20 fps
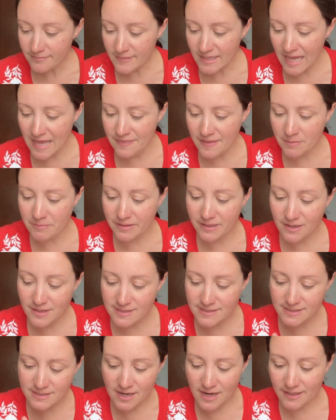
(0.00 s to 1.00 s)
And then
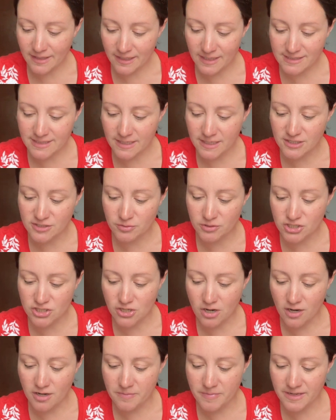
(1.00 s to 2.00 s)
because, like I said, I switched
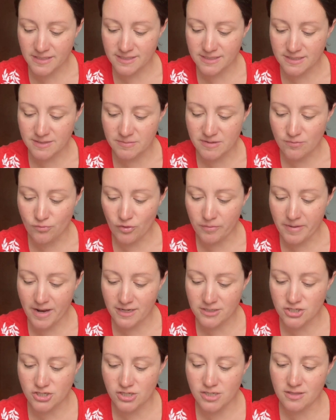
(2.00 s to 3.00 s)
card base to be more
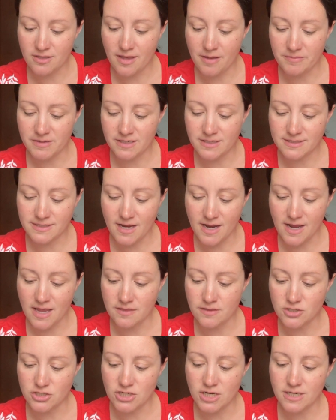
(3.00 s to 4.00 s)
matchy, that means I
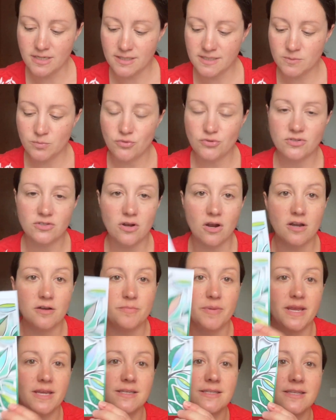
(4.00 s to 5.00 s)
had the shaded spruce card
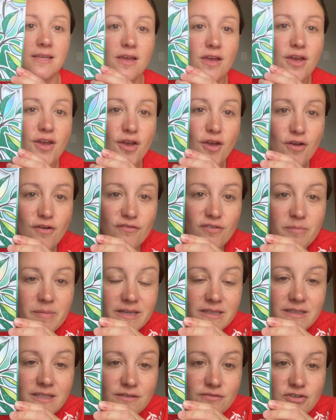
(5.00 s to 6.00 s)
base for
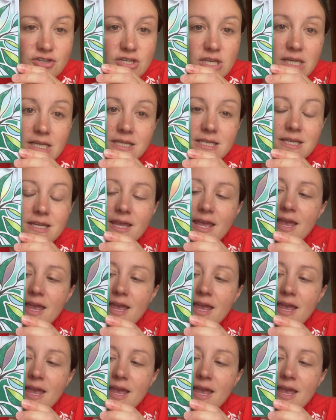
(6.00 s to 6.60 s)
my leaf sheet.